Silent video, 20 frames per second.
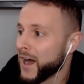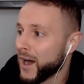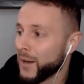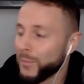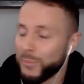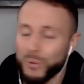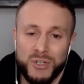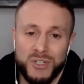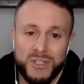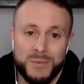
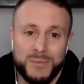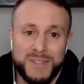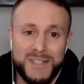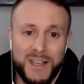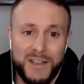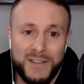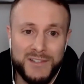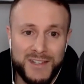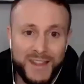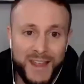push
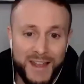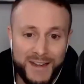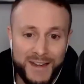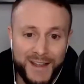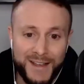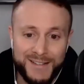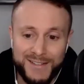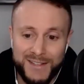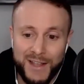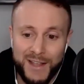themselves to that
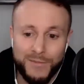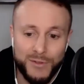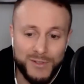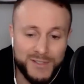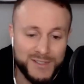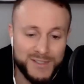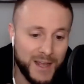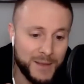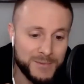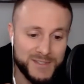next level and
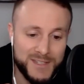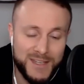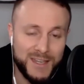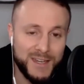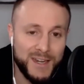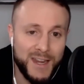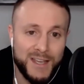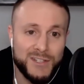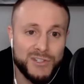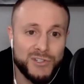stop
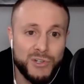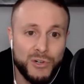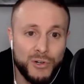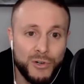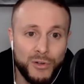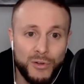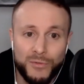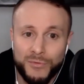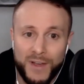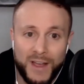seeking
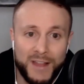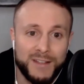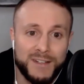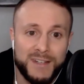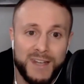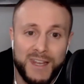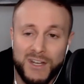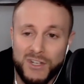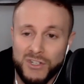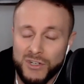external
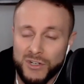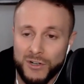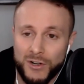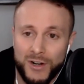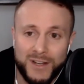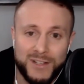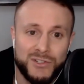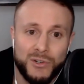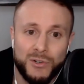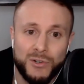validation or
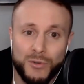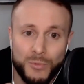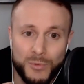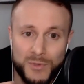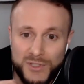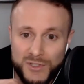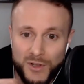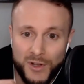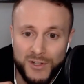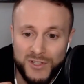external
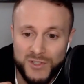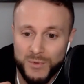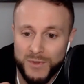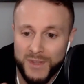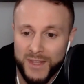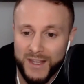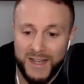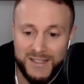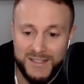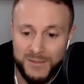results when
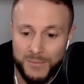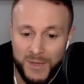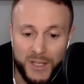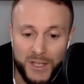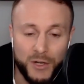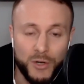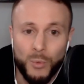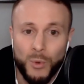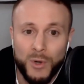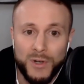they got some
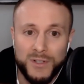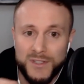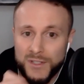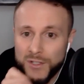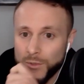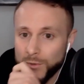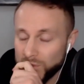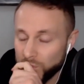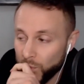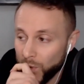inner work to
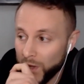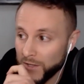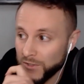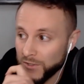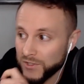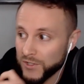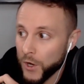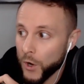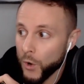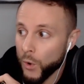do as well.
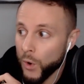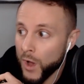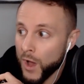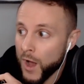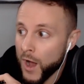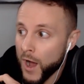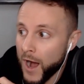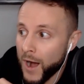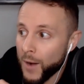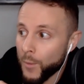So
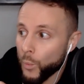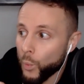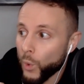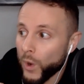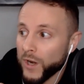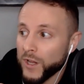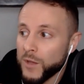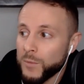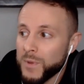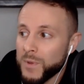
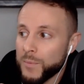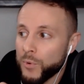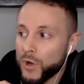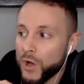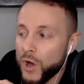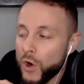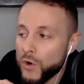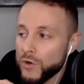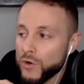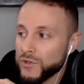where can people
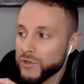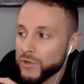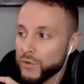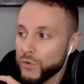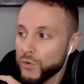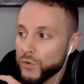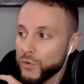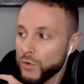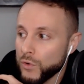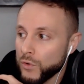go
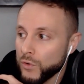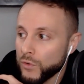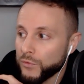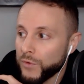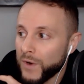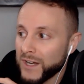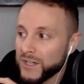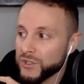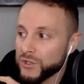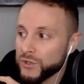to
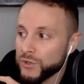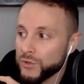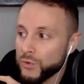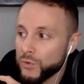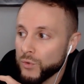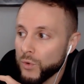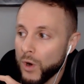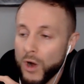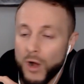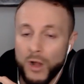find
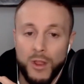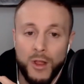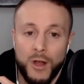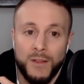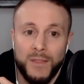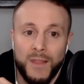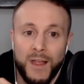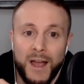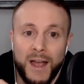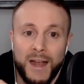you all
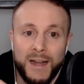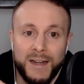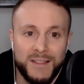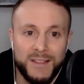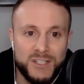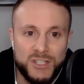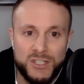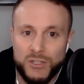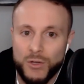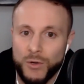online? And
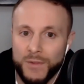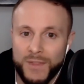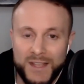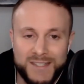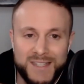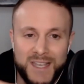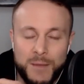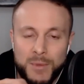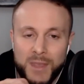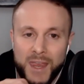let's just go in that
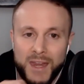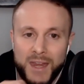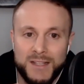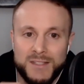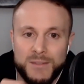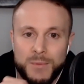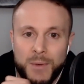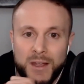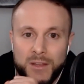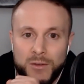same
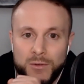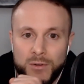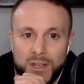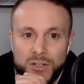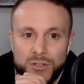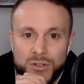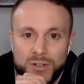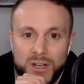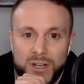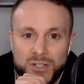cadence by
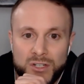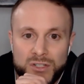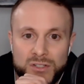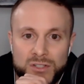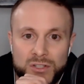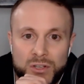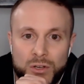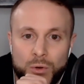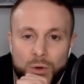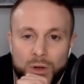introduction.
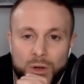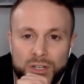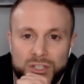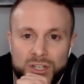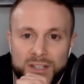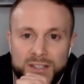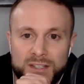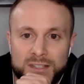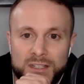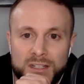So
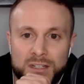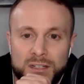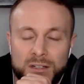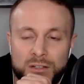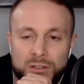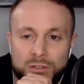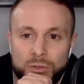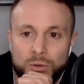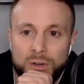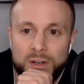
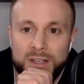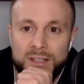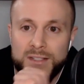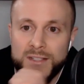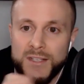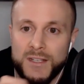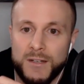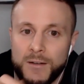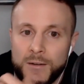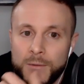Jason,
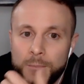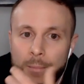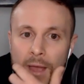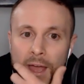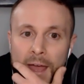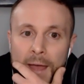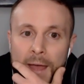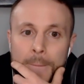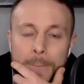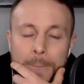Grizz, and
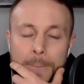Matt.